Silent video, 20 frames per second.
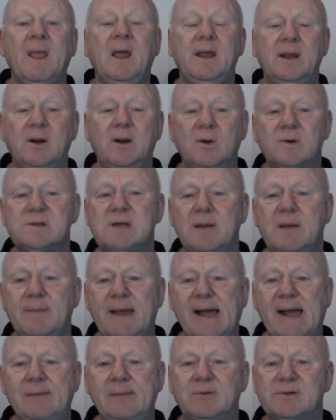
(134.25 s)
You'll also be
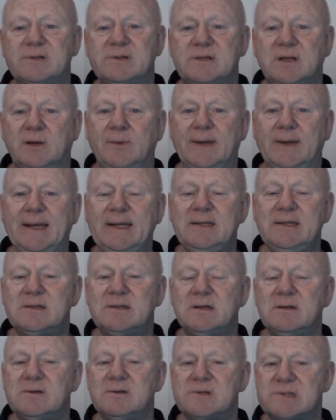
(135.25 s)
able to do
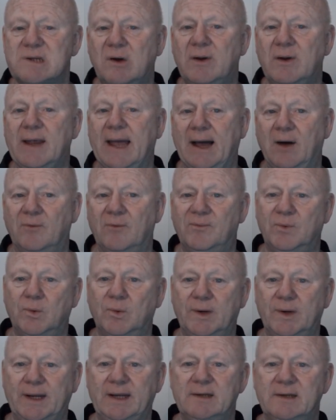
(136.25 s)
instant site health
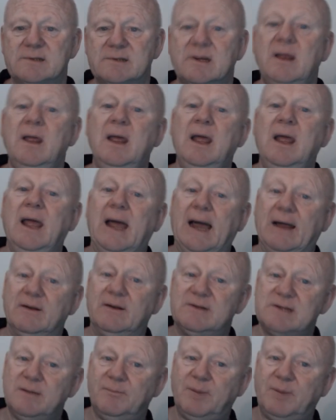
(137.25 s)
audits
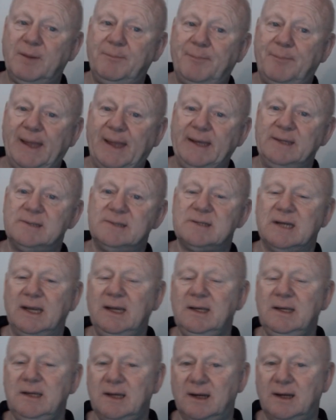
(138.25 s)
and simply paste
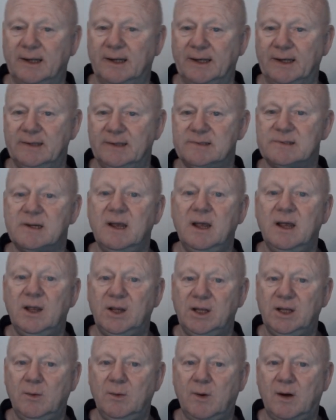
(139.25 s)
in your leads
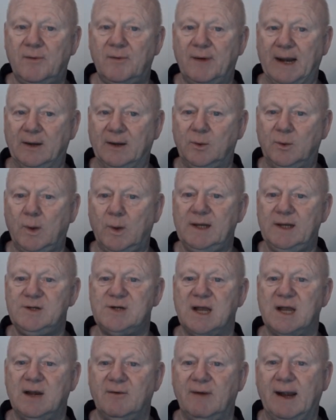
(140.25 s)
URL and quickly
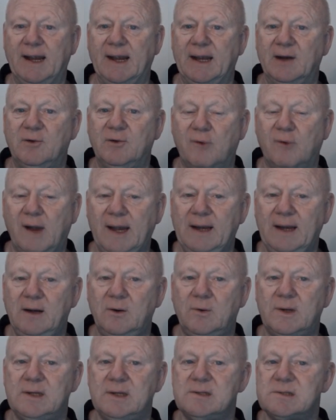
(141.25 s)
generate a great
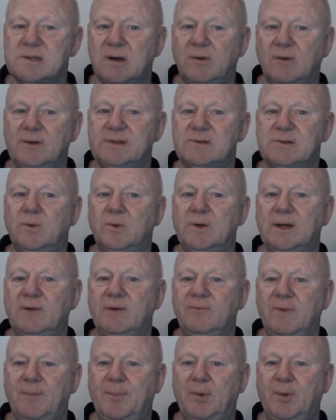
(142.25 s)
looking site audit
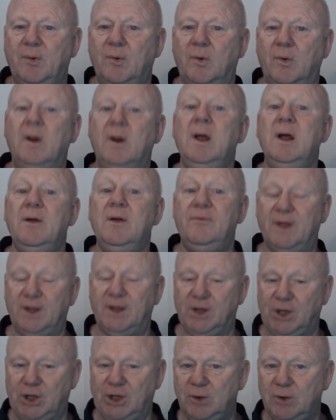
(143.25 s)
report that
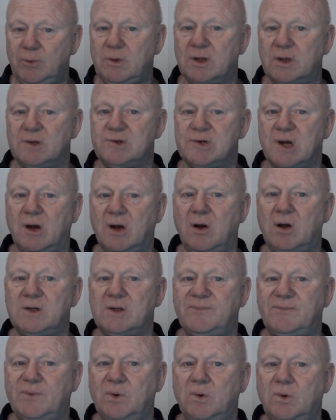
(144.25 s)
you can charge
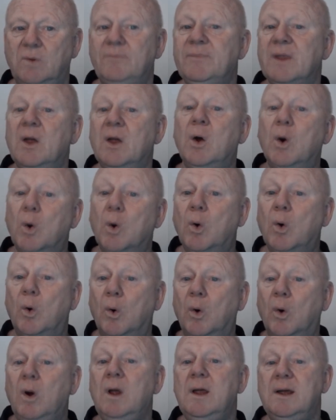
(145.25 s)
for
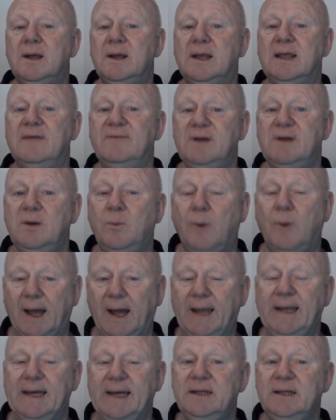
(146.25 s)
or give it
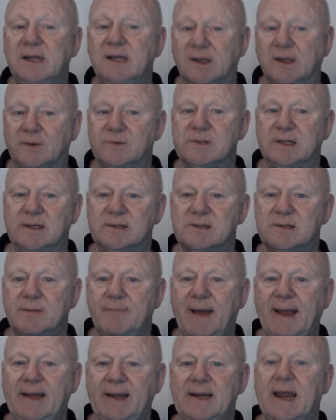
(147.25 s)
away and use it as a
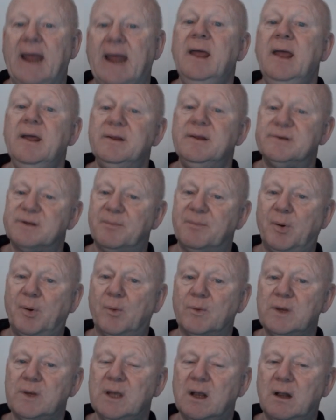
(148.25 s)
magnet to
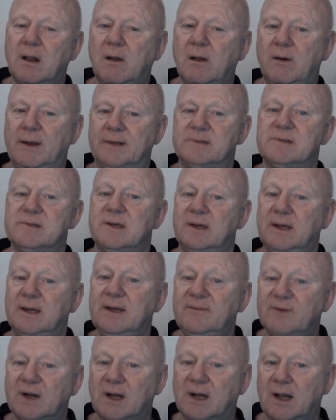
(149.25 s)
pull your clients
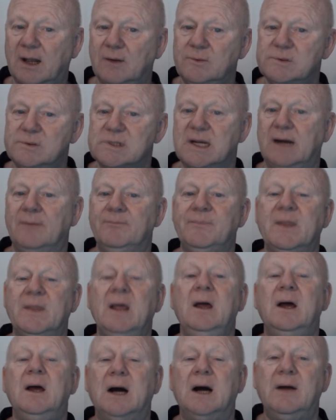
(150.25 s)
even closer.
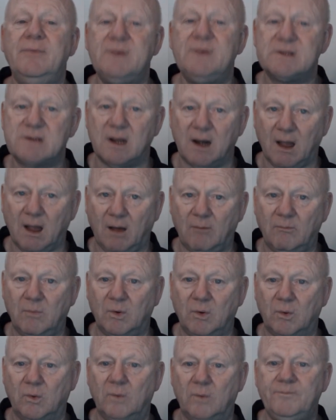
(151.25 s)
And there's a lot
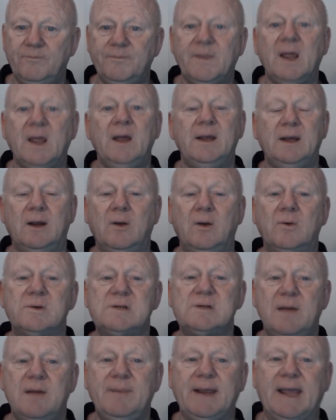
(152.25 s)
more. You'll
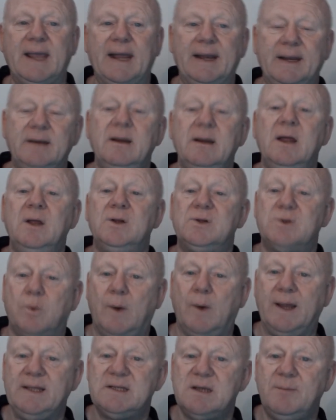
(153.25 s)
also be getting
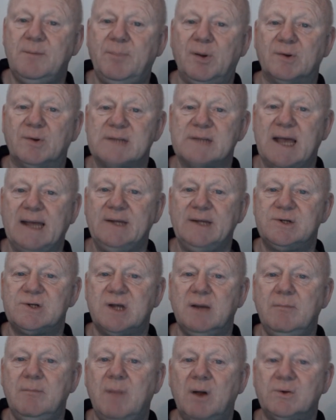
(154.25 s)
20 plus
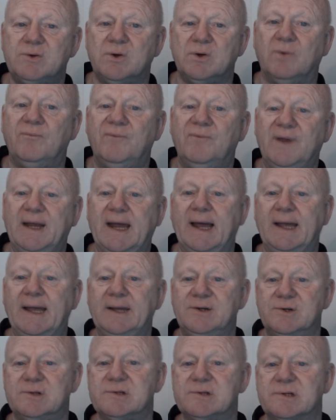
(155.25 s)
HD module vid
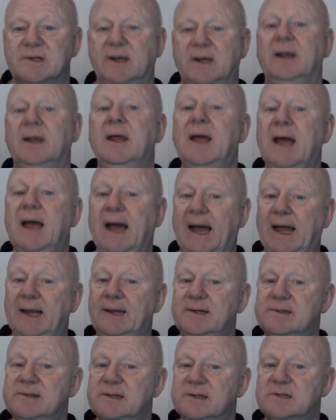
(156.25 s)
agency
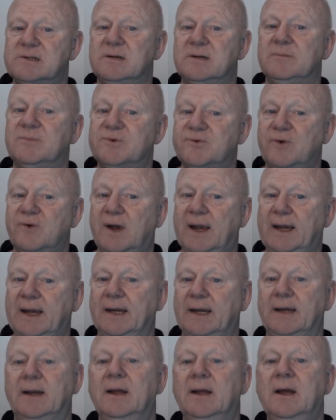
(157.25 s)
Ally Systems
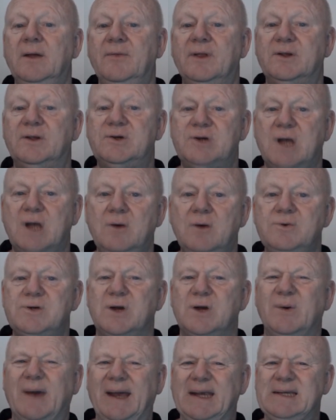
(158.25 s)
training that shows
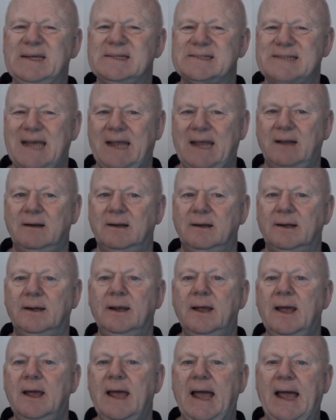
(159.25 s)
you exactly
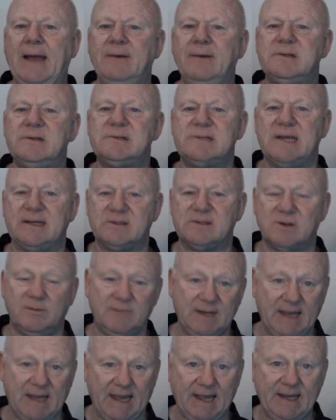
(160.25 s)
how to set up
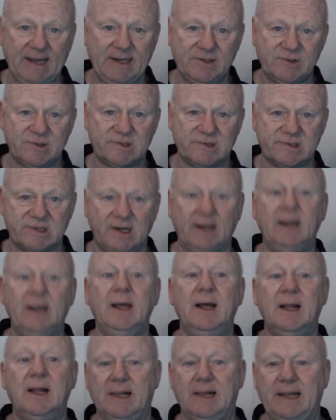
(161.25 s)
your agency,
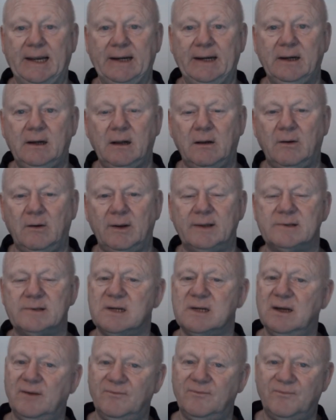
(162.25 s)
land clients
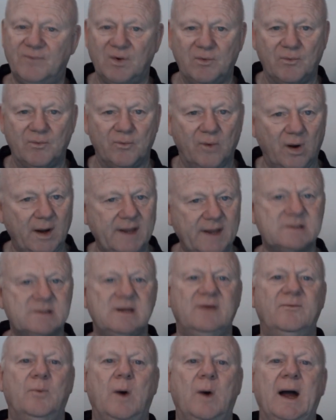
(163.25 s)
in a variety
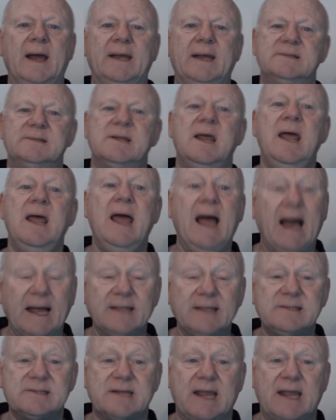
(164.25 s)
of ways
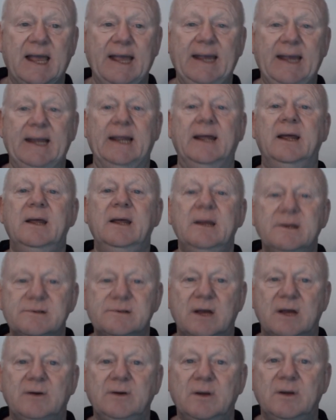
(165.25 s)
and scale it
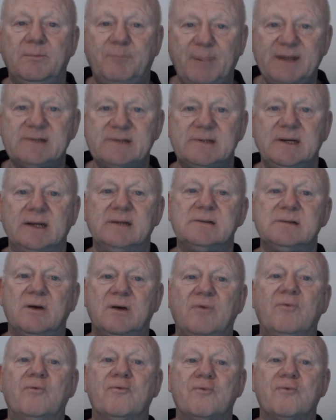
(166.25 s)
so your business
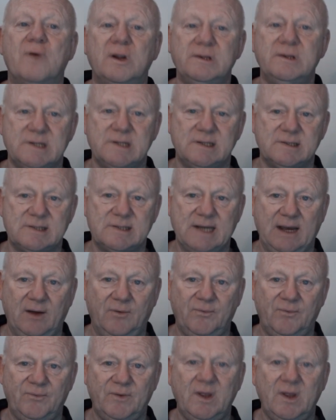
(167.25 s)
runs
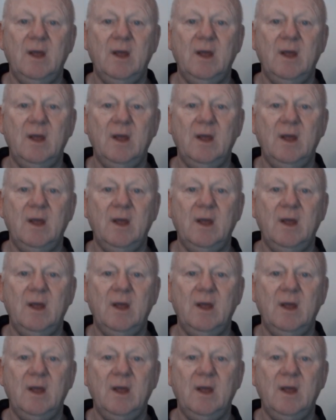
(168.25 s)
itself.